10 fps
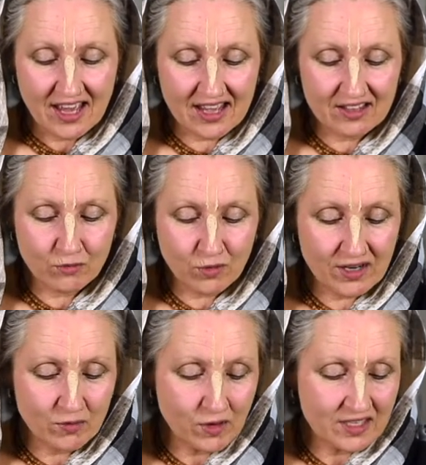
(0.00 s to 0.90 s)
And
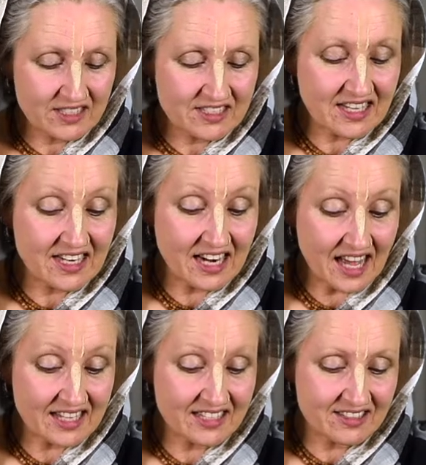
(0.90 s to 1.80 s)
when one is
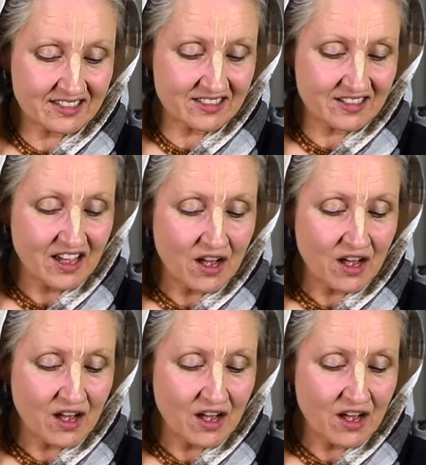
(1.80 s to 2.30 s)
enlightened,